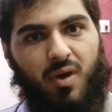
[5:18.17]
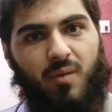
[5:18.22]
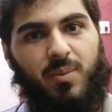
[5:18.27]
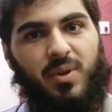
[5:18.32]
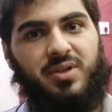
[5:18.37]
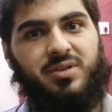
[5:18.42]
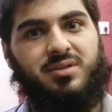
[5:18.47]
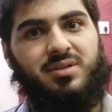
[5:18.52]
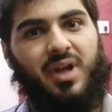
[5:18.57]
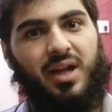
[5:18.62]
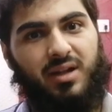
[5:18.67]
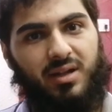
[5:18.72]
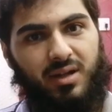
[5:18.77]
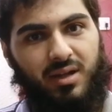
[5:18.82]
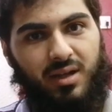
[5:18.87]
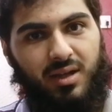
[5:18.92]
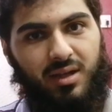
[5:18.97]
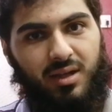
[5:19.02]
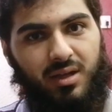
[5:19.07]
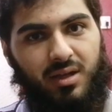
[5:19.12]
who have been
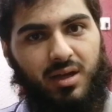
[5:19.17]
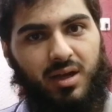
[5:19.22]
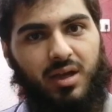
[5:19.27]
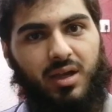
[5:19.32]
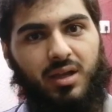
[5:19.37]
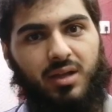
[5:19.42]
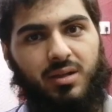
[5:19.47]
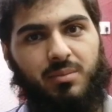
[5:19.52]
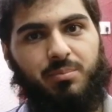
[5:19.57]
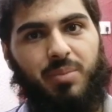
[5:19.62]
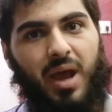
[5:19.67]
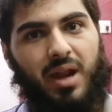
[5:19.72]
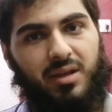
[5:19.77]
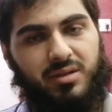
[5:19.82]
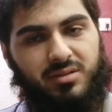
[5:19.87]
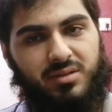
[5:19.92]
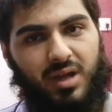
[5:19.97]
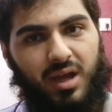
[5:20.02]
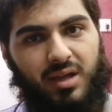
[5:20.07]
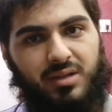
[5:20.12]
settling in
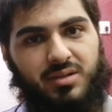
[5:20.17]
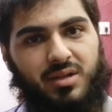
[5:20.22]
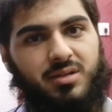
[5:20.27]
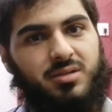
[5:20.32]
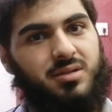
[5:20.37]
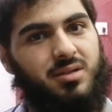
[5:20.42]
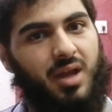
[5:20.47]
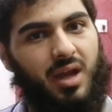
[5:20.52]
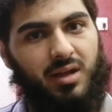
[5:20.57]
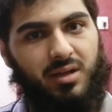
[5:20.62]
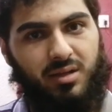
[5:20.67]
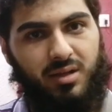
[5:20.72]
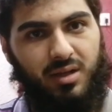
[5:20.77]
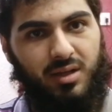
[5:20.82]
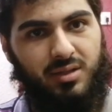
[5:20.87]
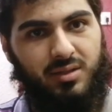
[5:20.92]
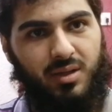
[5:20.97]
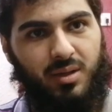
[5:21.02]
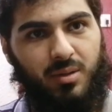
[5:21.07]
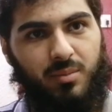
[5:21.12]
Palestine since
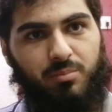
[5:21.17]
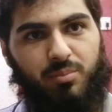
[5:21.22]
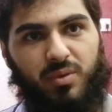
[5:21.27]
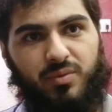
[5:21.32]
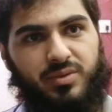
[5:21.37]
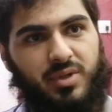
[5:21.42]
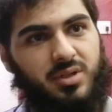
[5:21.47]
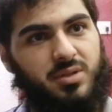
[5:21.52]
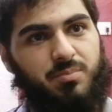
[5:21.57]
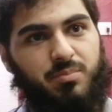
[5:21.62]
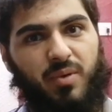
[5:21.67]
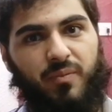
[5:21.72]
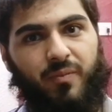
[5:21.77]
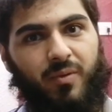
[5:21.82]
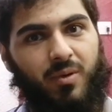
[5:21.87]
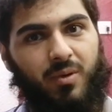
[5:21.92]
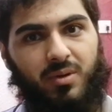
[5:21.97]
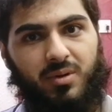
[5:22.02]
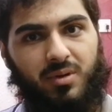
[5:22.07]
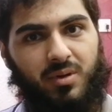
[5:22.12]
90, since
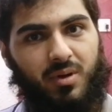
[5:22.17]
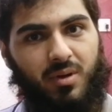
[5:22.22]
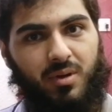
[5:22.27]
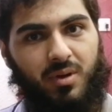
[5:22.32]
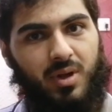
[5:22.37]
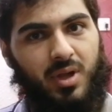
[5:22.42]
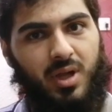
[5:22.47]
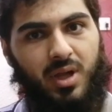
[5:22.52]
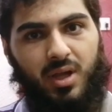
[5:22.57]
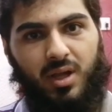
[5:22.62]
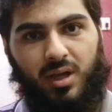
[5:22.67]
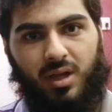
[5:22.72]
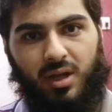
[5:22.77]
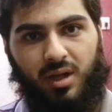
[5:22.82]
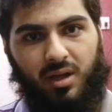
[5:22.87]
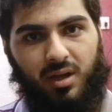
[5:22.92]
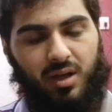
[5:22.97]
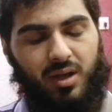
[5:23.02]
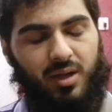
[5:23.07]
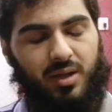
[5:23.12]
before,
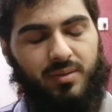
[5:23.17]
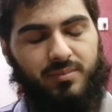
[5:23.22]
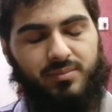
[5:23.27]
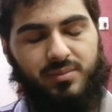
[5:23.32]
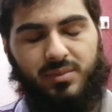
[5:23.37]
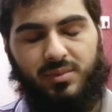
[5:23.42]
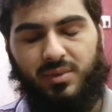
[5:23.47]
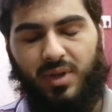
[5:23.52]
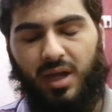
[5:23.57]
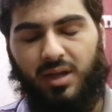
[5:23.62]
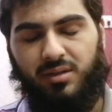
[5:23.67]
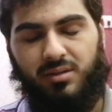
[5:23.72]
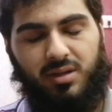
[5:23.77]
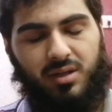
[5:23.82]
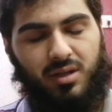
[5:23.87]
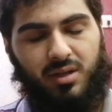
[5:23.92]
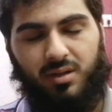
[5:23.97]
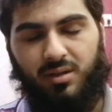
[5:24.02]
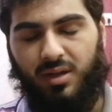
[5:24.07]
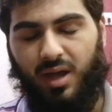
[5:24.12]

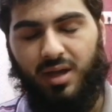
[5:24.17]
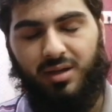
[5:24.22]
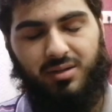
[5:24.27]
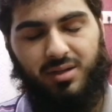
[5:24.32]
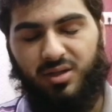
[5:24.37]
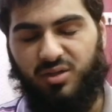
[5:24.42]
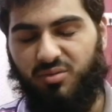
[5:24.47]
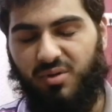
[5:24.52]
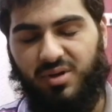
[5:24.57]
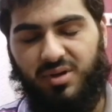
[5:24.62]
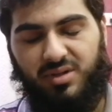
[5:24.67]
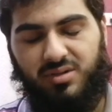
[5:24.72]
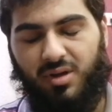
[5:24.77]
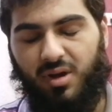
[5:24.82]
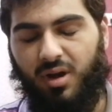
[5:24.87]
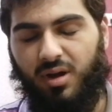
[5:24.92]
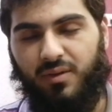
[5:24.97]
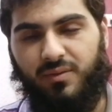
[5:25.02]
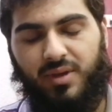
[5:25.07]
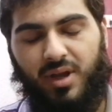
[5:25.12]
1920s
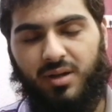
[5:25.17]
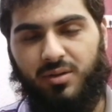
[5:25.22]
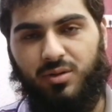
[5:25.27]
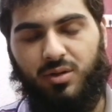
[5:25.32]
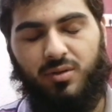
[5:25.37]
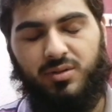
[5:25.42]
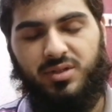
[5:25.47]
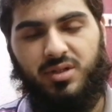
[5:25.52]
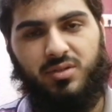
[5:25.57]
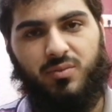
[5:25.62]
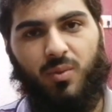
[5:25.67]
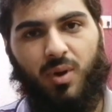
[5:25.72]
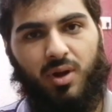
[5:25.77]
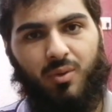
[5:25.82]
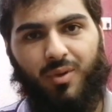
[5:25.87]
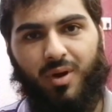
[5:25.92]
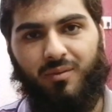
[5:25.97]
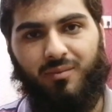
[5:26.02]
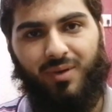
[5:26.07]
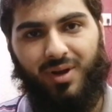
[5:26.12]
or all of that, since
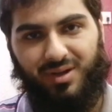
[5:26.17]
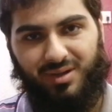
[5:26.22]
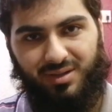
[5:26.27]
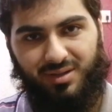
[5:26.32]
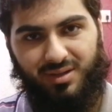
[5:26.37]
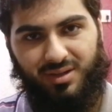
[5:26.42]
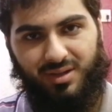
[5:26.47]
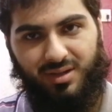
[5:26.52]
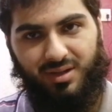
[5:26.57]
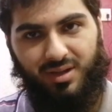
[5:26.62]
World War I.